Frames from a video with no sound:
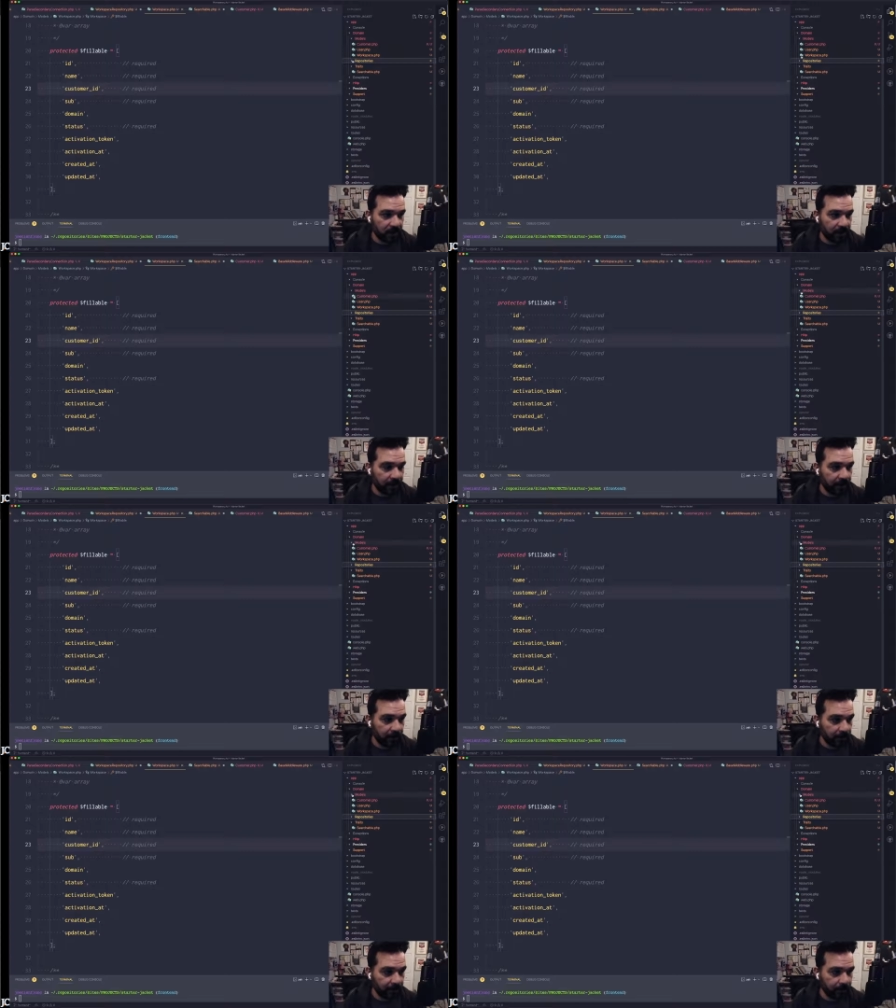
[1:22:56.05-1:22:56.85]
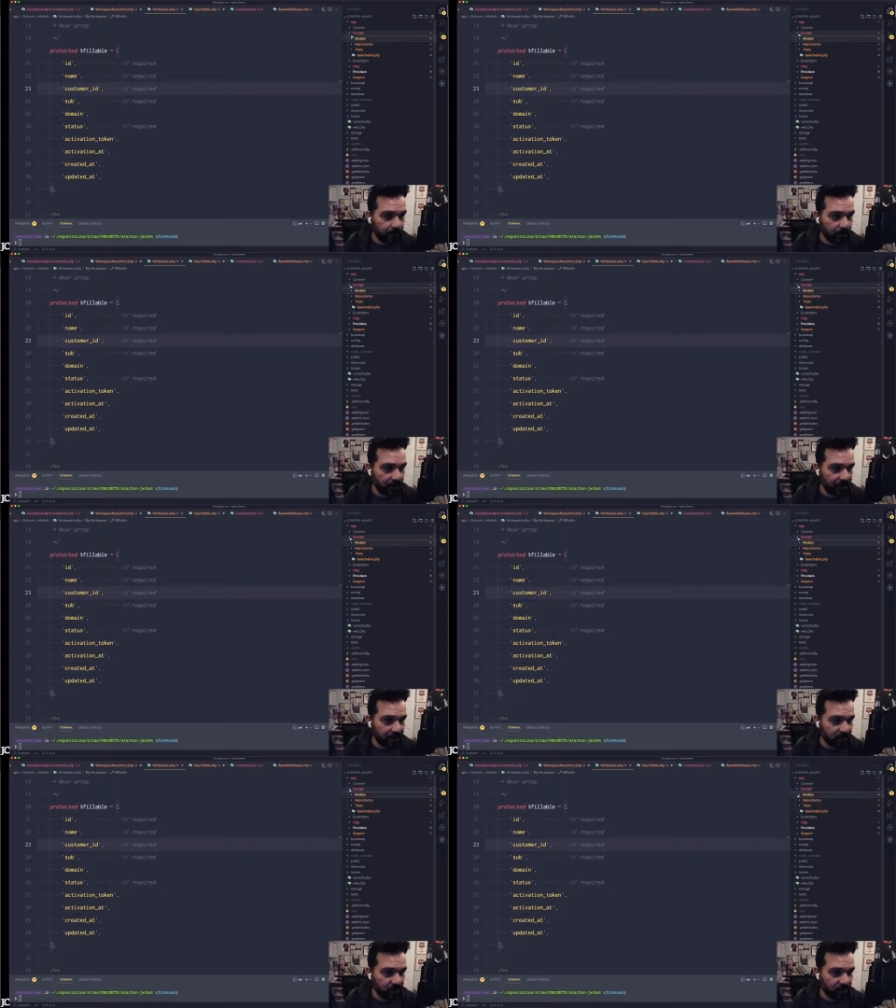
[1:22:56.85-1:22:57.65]

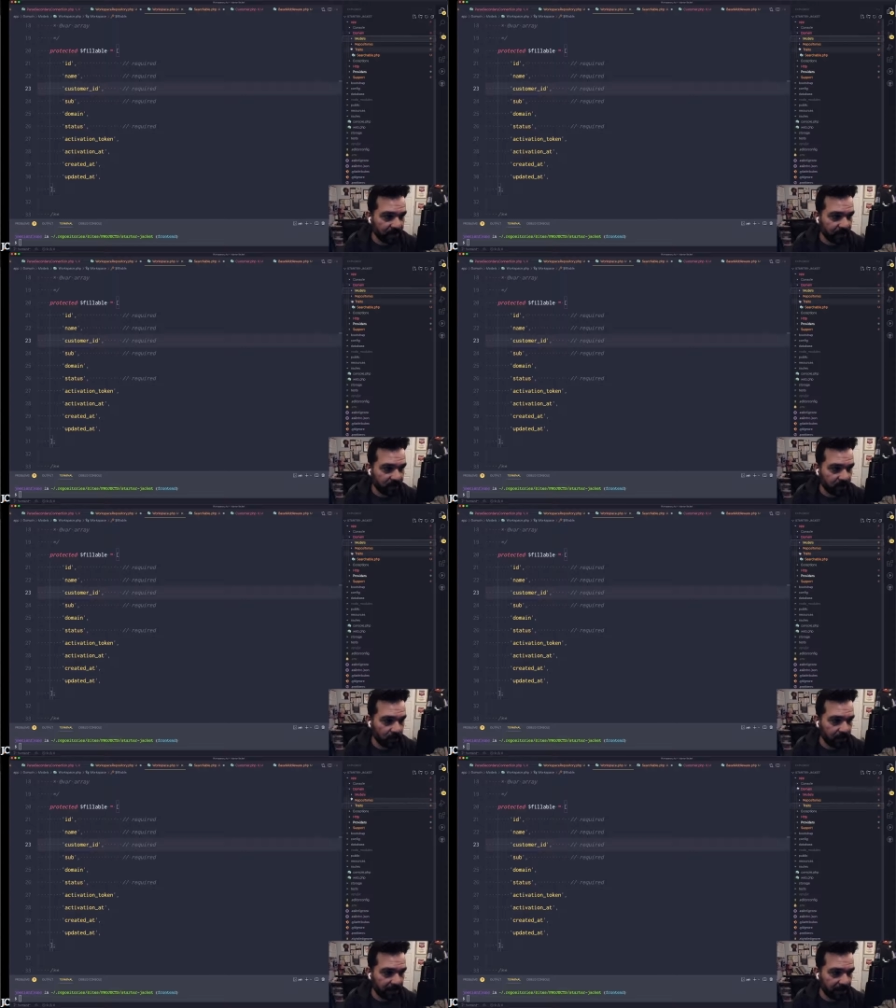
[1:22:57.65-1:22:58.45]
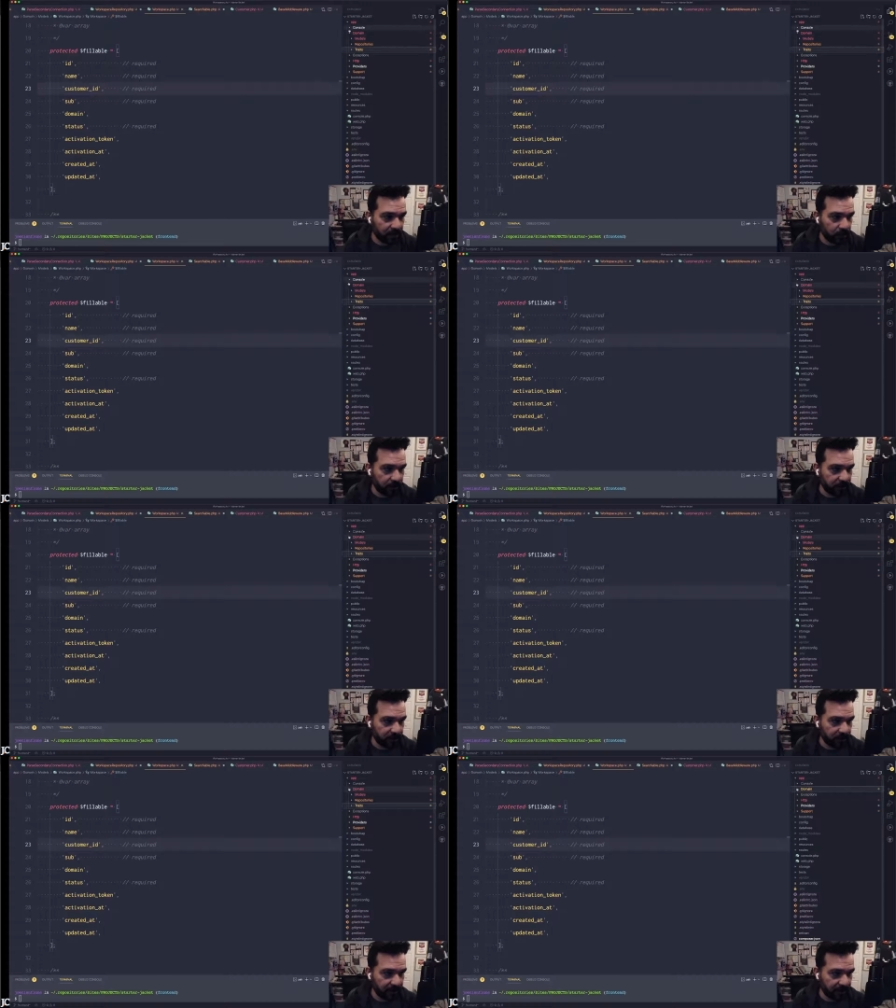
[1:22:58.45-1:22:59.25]
Let me start with that, with
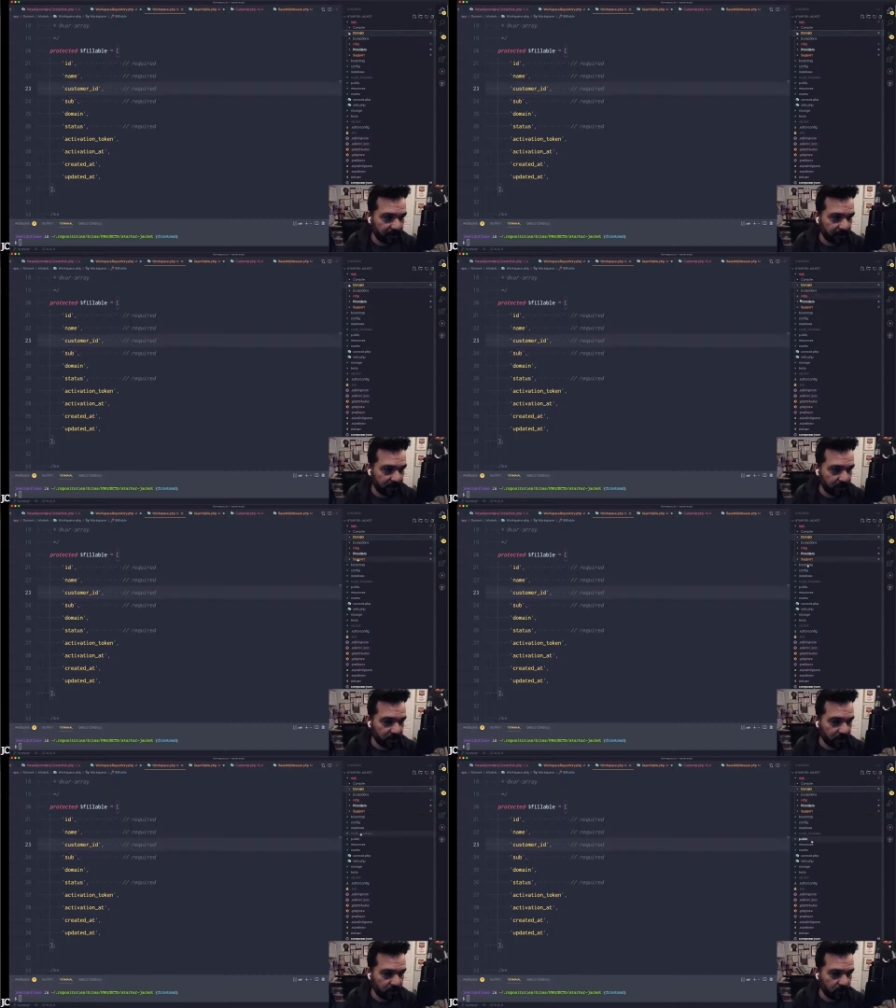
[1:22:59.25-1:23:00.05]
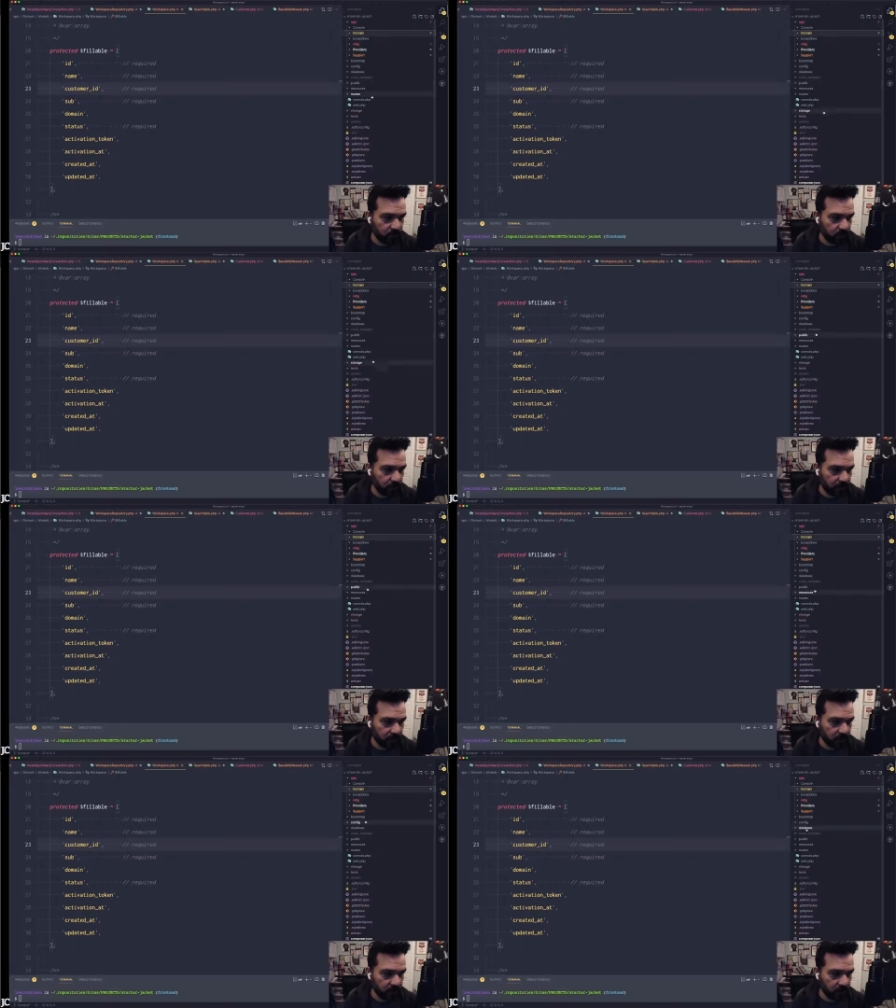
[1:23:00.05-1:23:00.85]
some database migrations real quick and
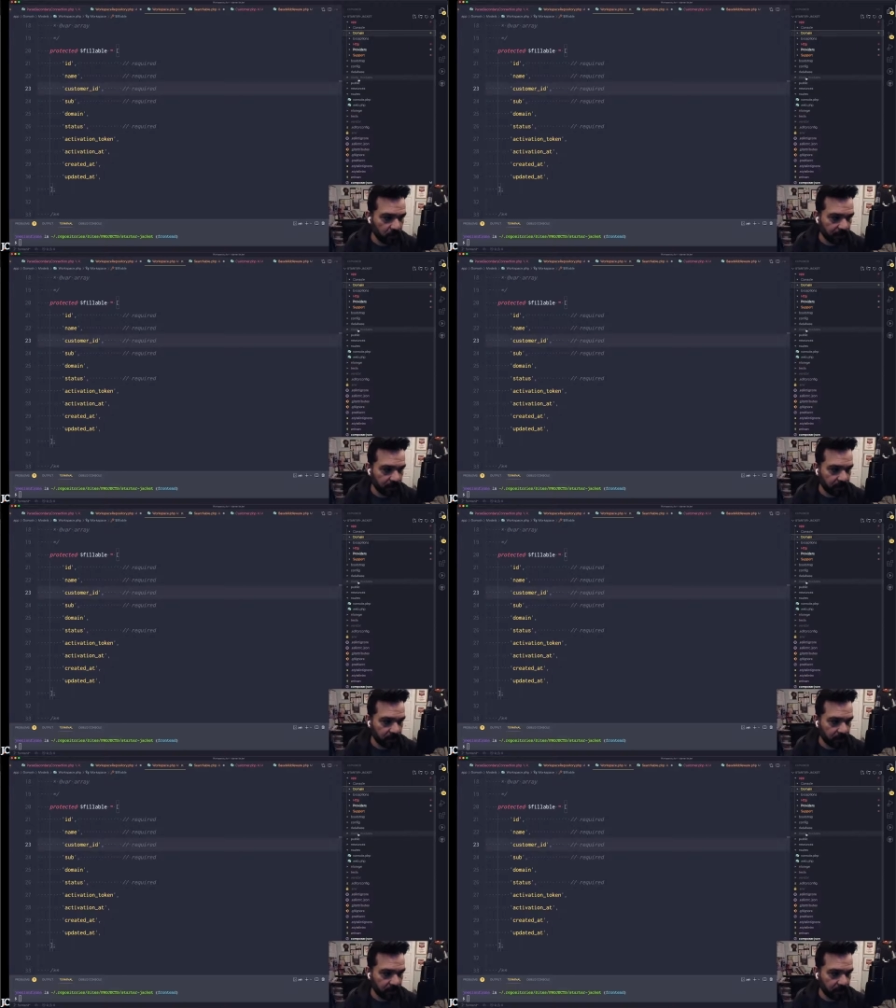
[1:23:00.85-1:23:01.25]
show you where I do